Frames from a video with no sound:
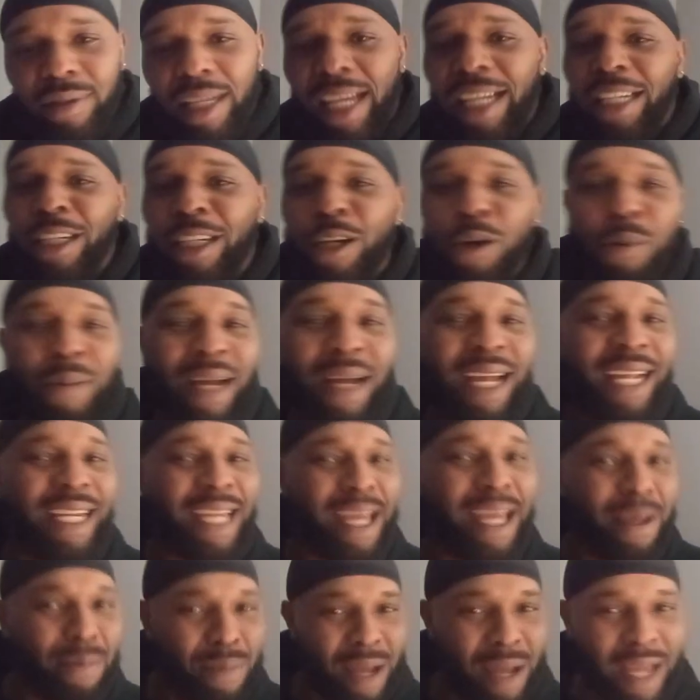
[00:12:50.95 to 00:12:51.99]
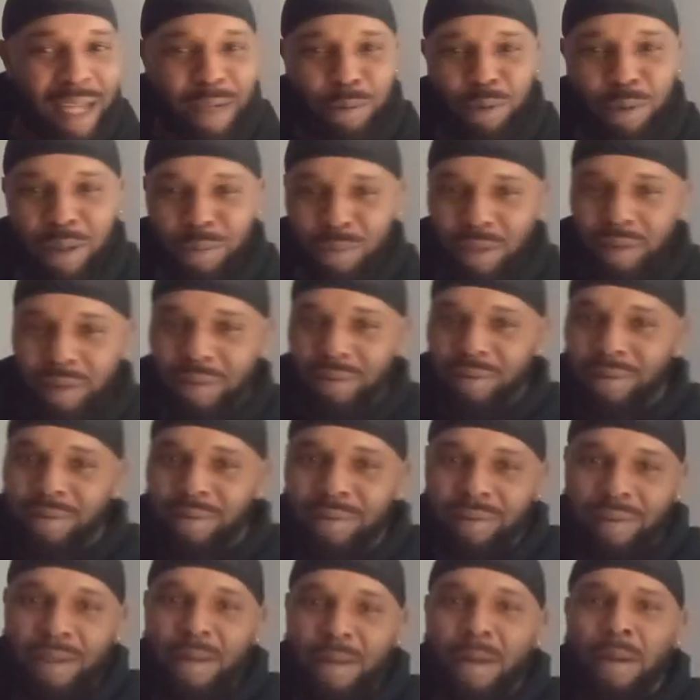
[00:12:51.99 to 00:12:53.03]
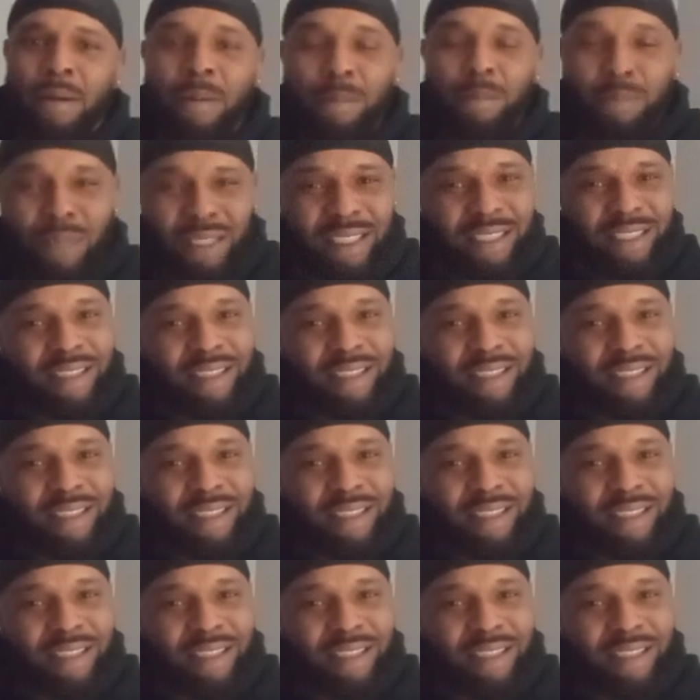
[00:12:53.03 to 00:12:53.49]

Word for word: Ain't nobody got back to me. But